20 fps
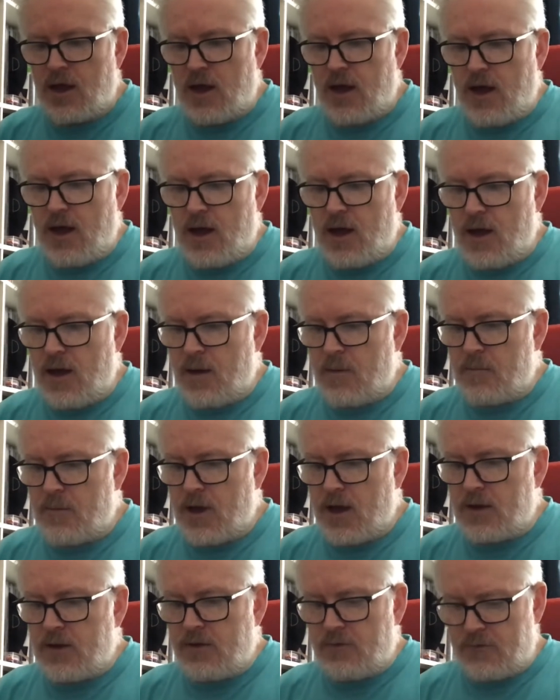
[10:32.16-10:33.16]
And
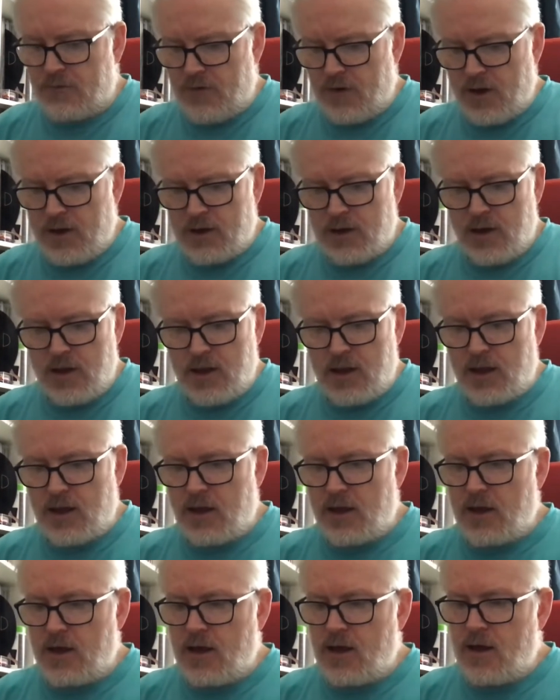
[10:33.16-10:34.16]
then
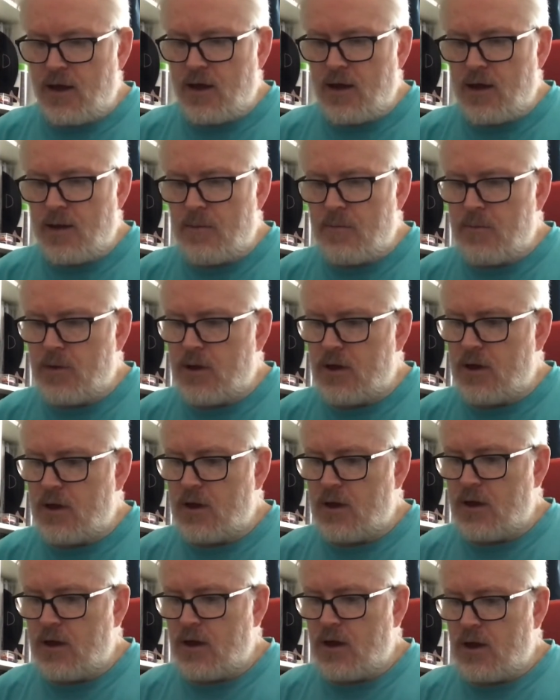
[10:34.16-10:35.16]
finally, I
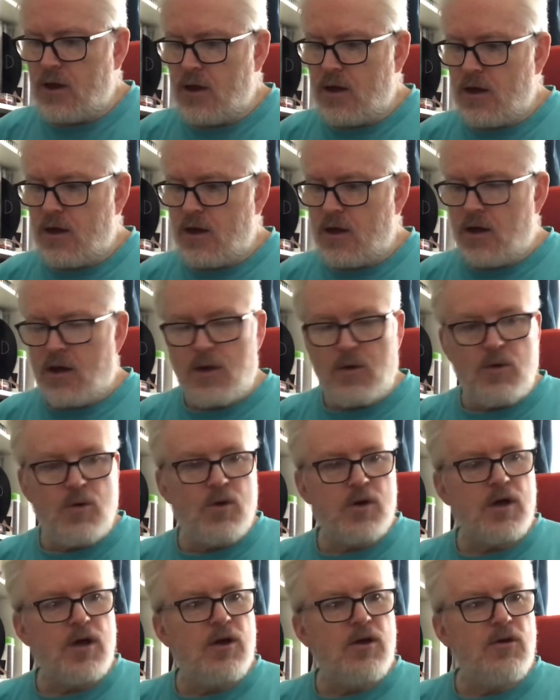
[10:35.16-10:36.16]

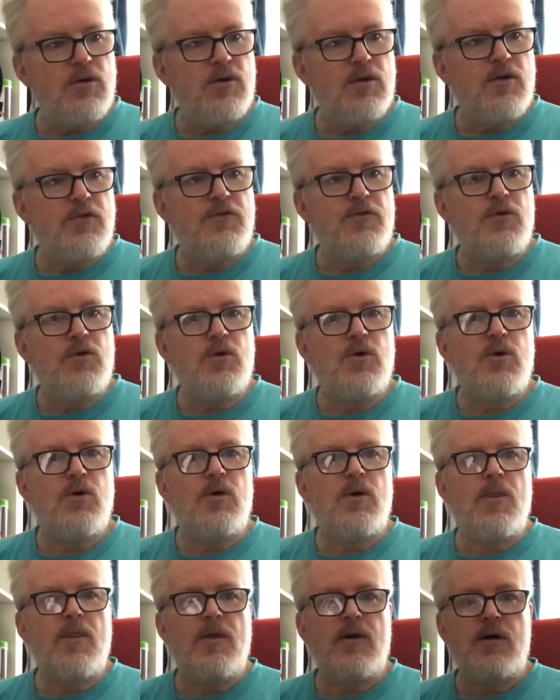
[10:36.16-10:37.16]
will go
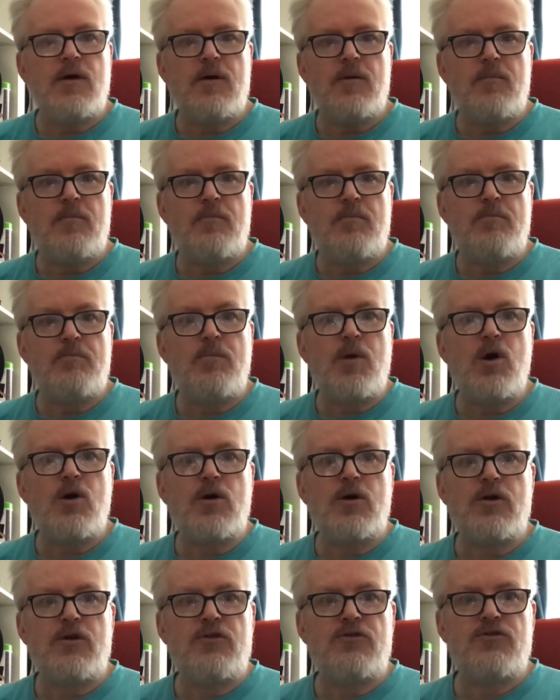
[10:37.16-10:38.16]
for the
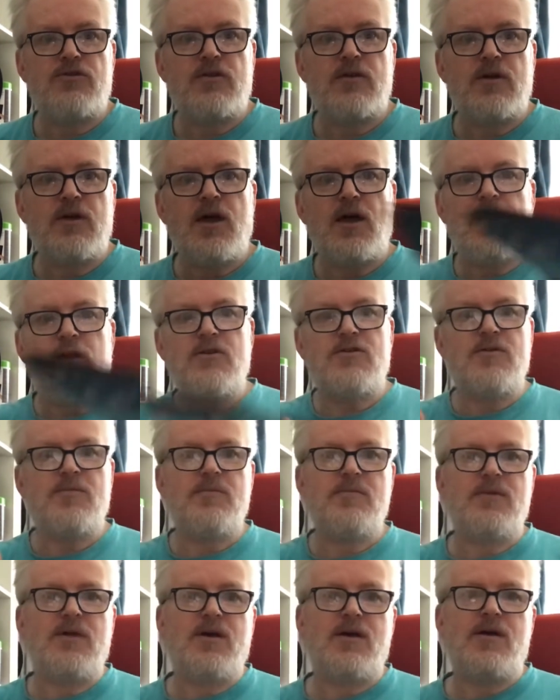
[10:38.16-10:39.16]
bonkers Kate.
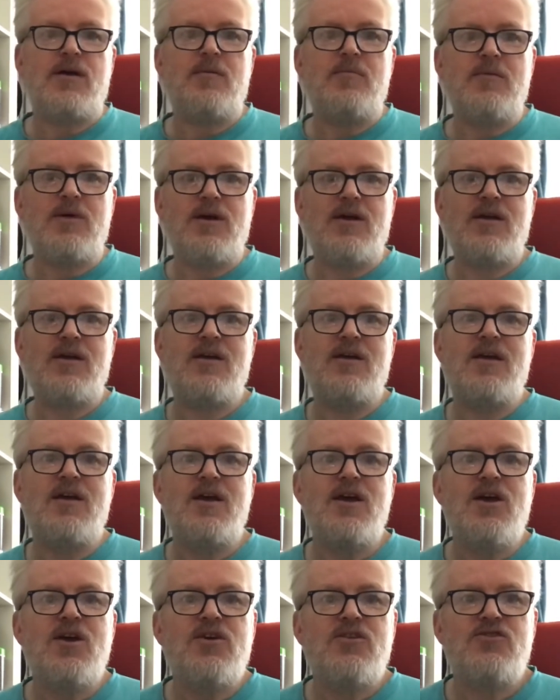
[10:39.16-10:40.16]

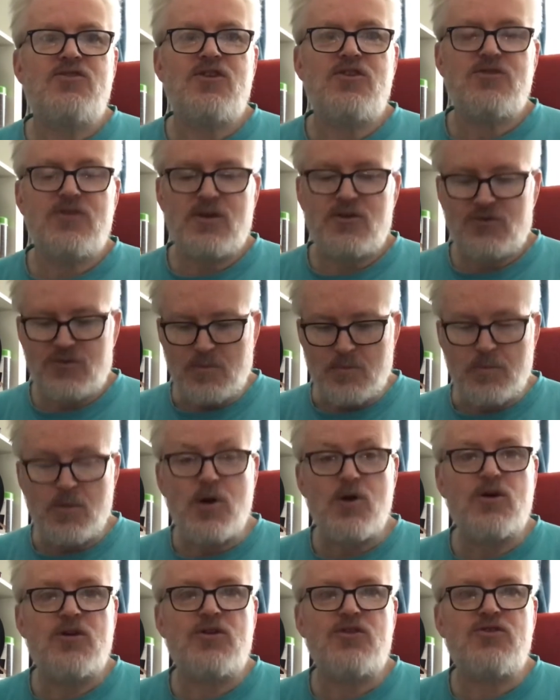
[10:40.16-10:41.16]
She's done some
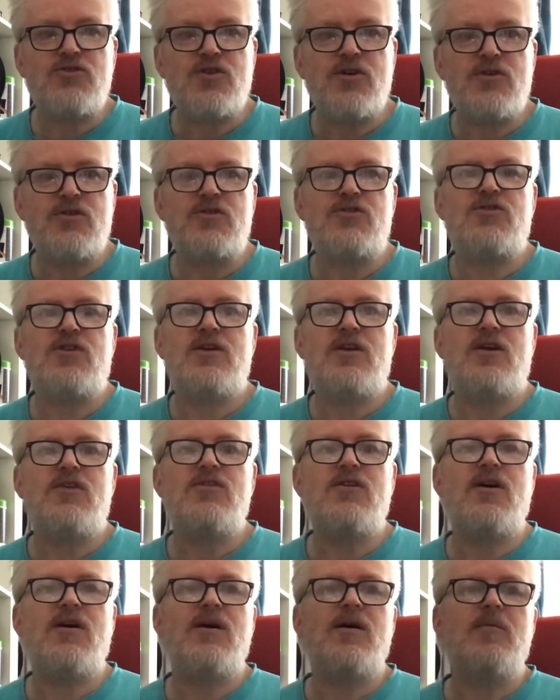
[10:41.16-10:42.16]
bonkers songs in her
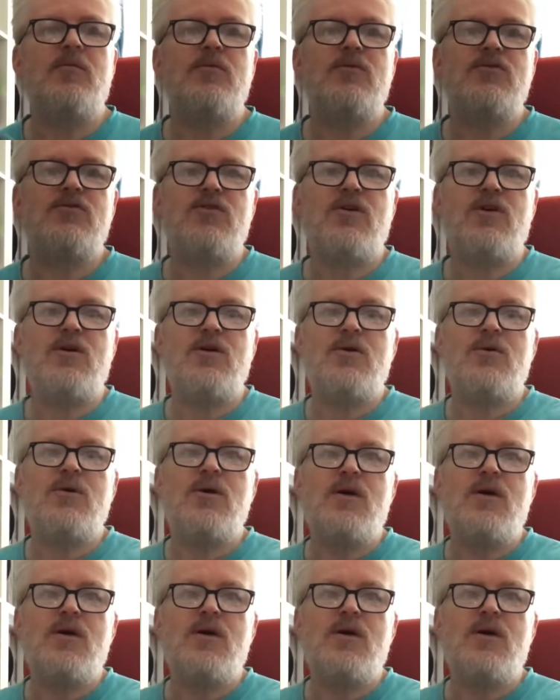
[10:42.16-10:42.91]
time, so